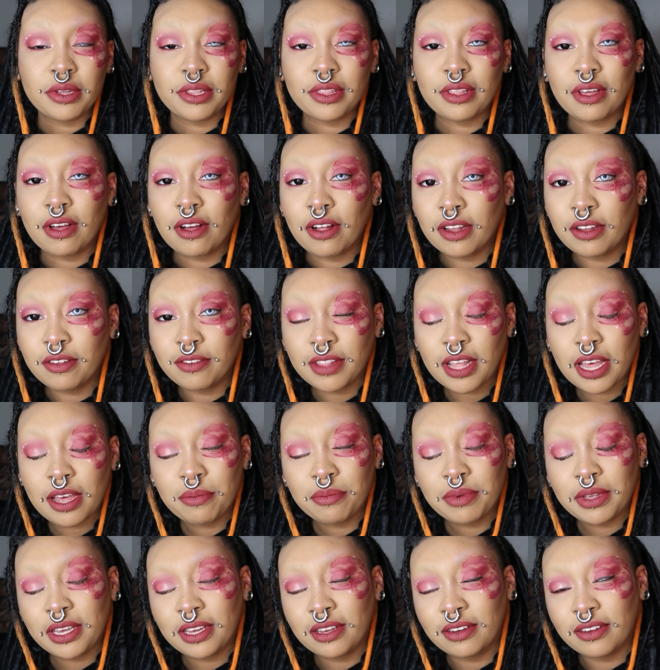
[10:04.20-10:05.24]
with all of
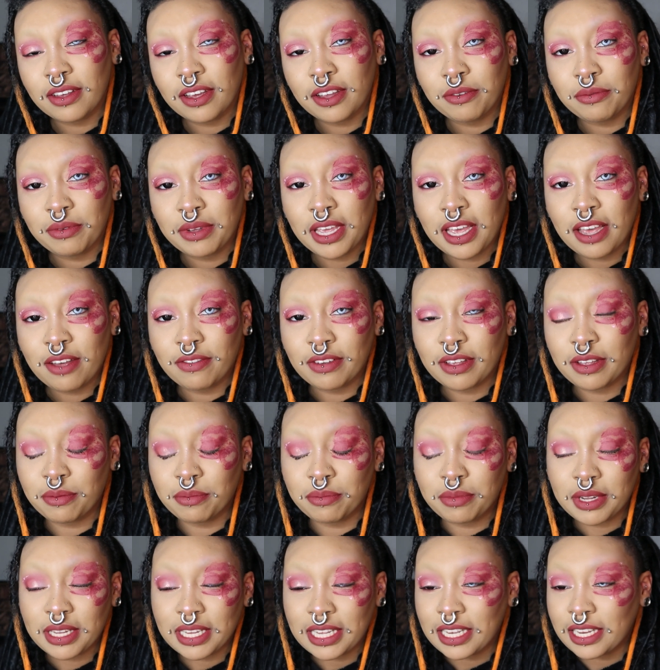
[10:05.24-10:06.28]
that being done, we have
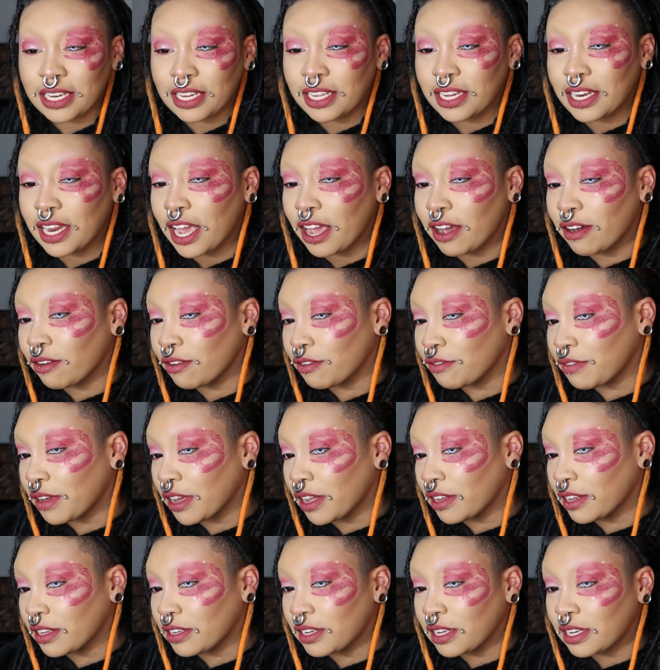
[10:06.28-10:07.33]
completed our
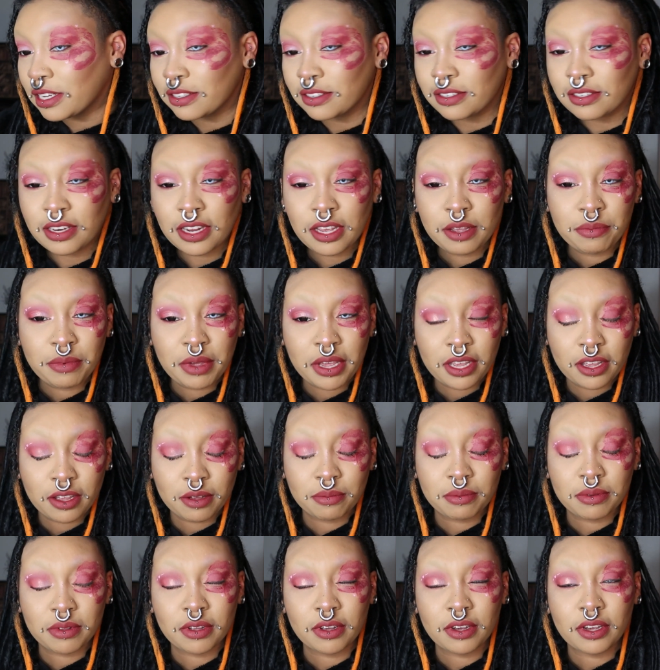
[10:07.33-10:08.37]
Valentine's Day
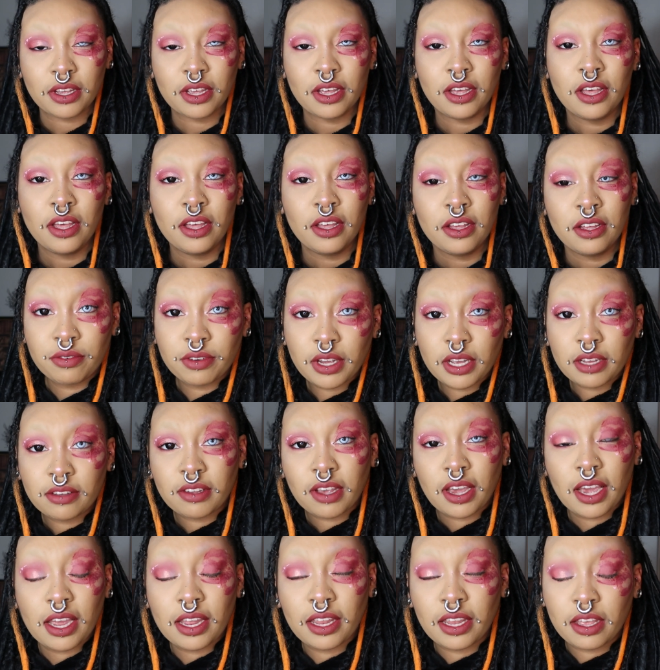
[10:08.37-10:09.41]
makeup look. I forgot
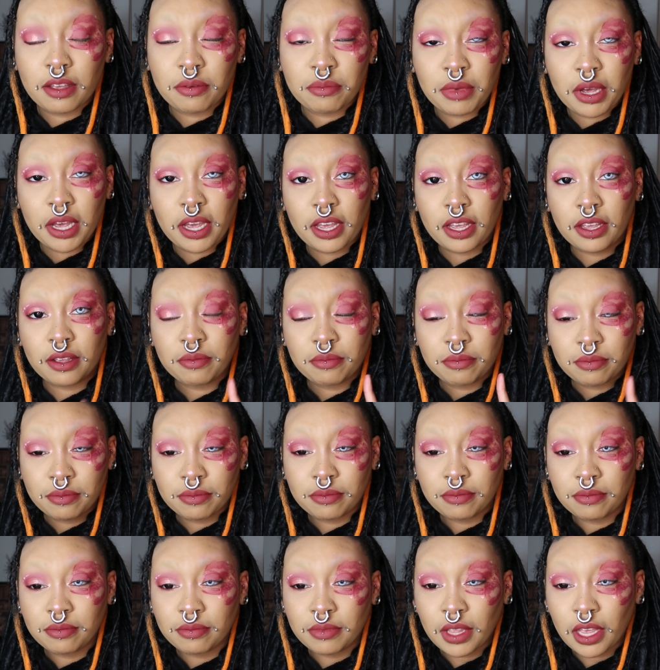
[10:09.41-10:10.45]
to highlight my
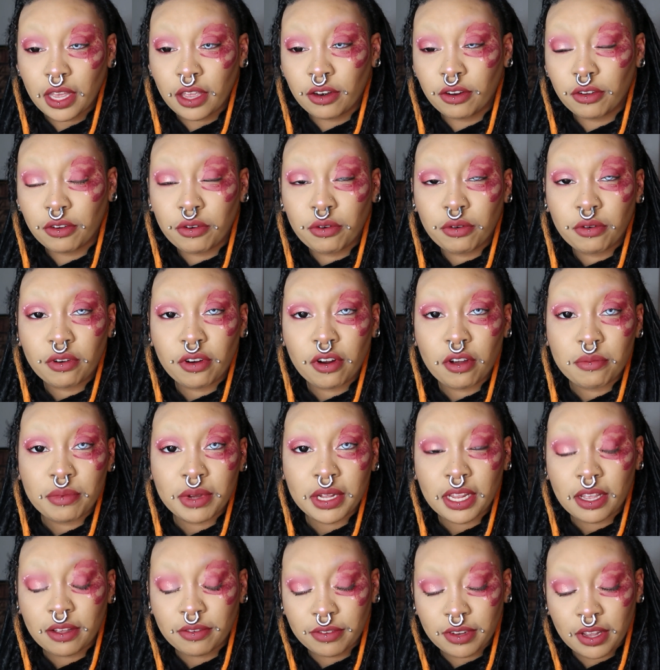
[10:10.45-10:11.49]
inner corner on
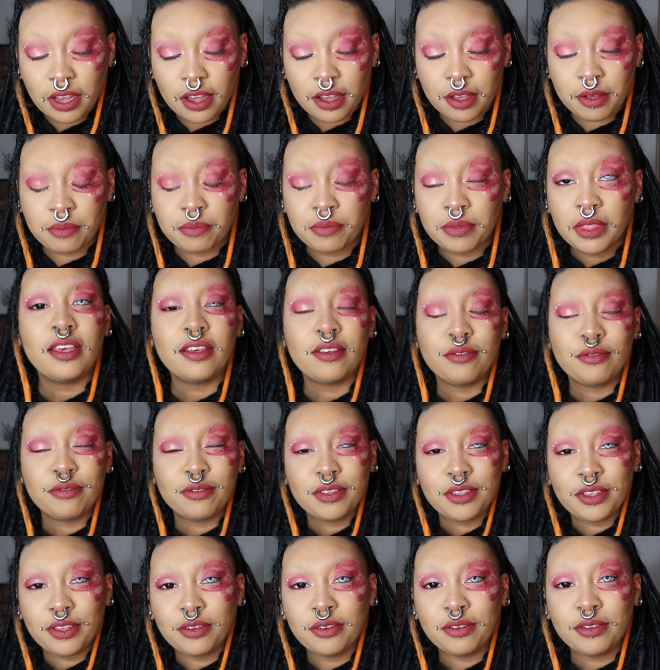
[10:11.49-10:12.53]
my left eye.
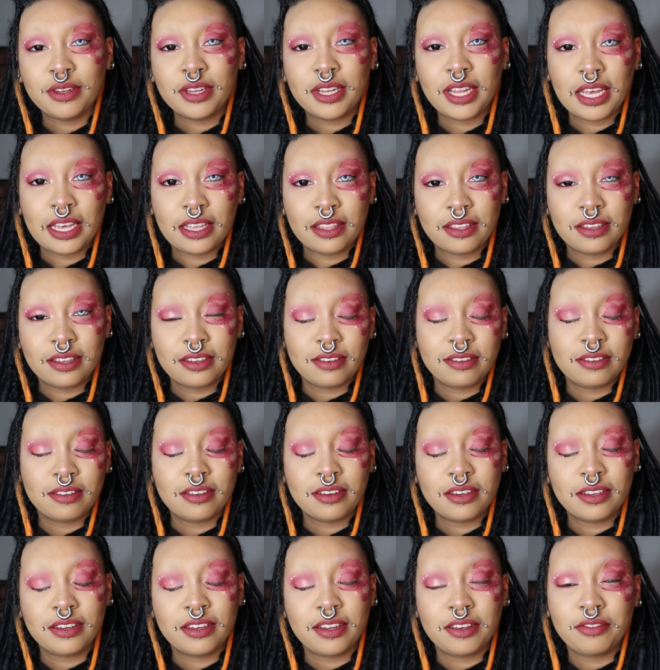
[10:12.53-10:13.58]
If you like this
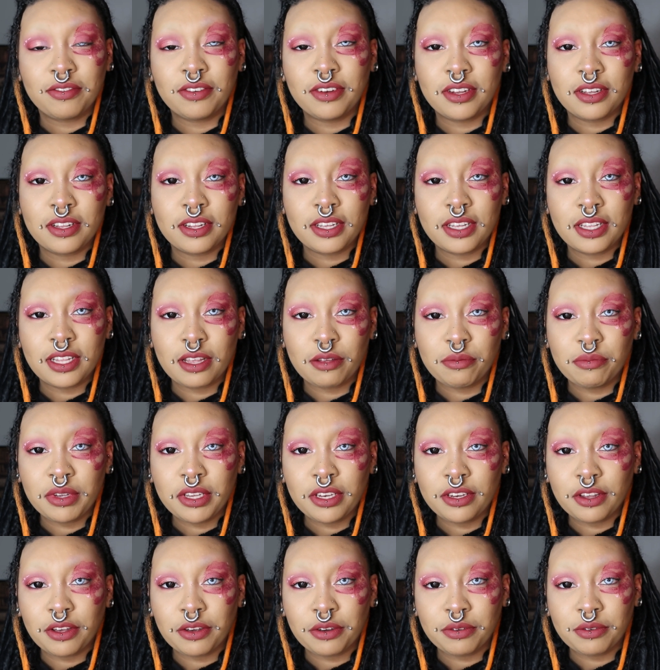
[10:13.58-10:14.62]
look, definitely let me
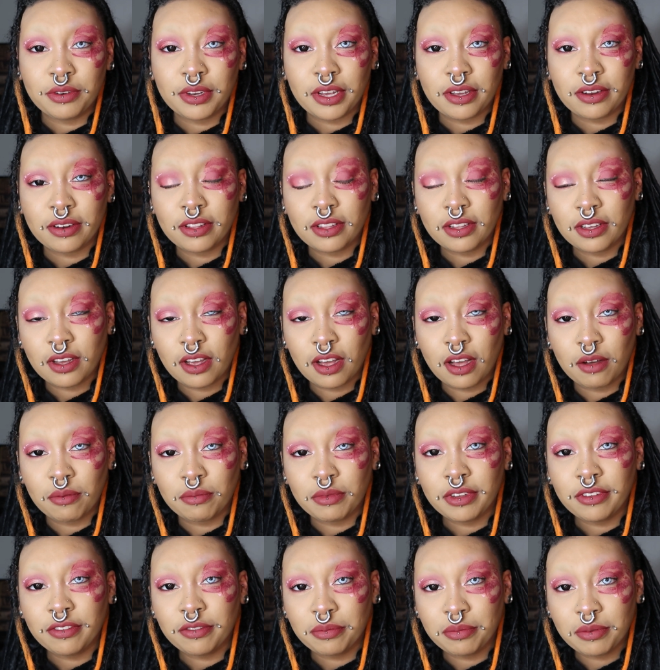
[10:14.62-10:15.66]
know down in the
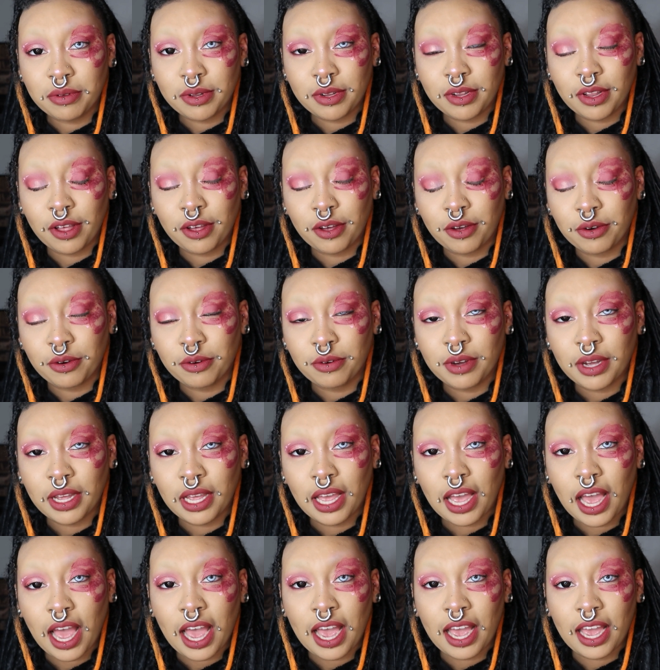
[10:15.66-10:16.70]
comments below.
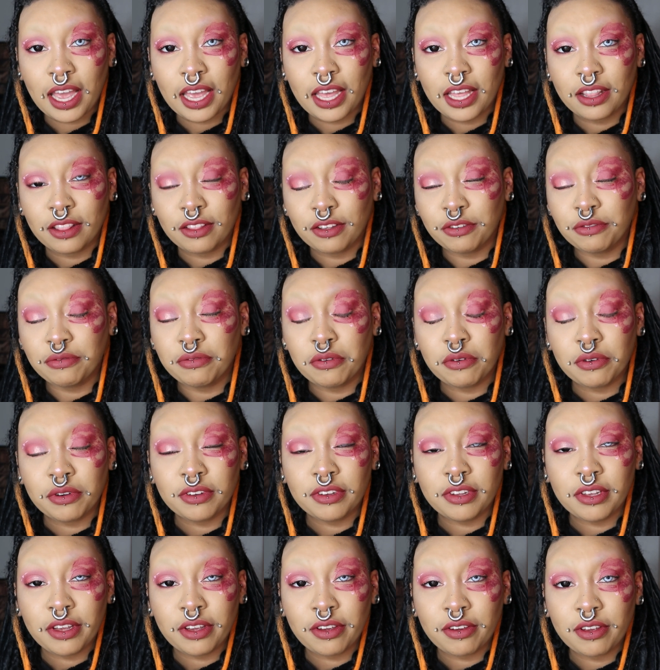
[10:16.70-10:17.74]
I look forward
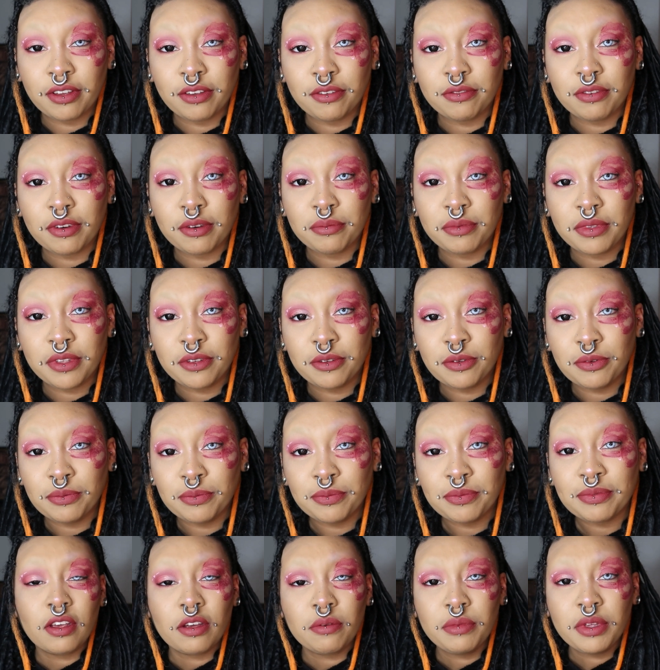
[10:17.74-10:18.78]
to hearing from you.
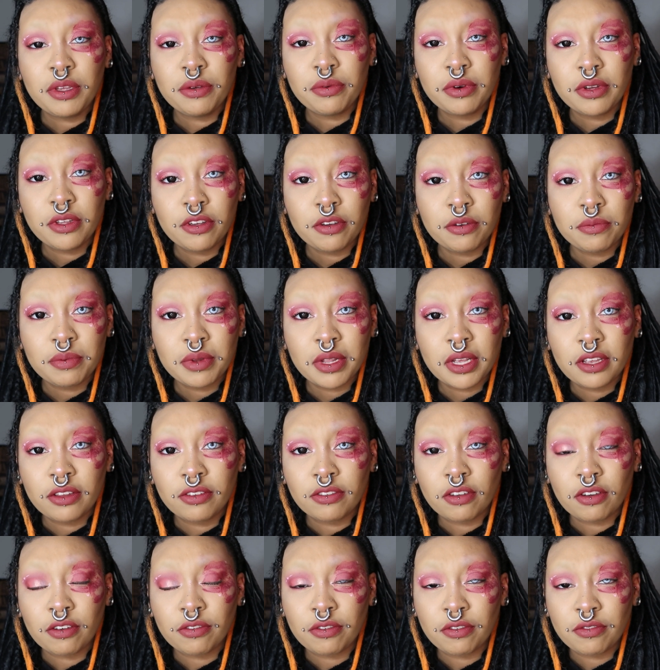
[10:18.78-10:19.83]
Tell me what your
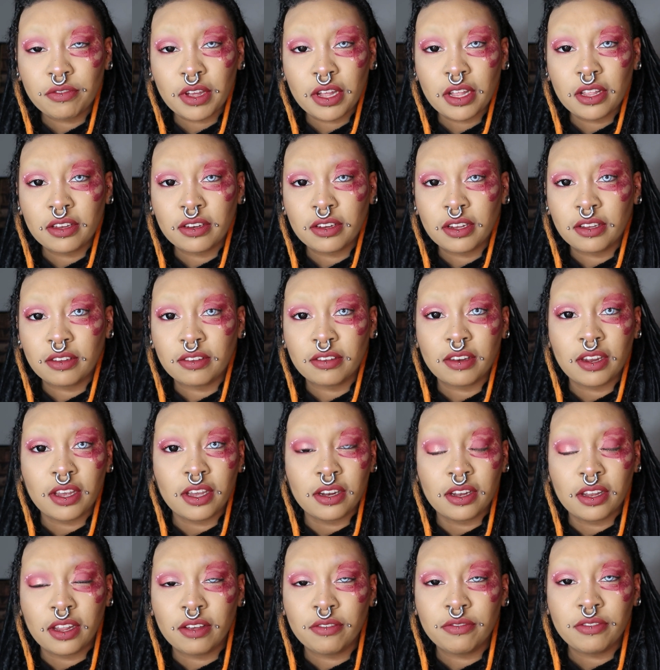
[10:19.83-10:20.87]
plans are for Valentine's Day.
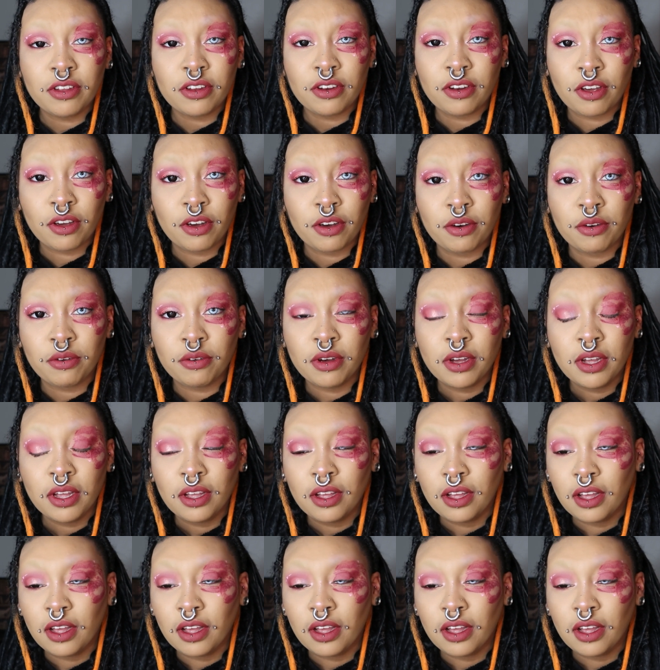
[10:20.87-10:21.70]
I'd love to know.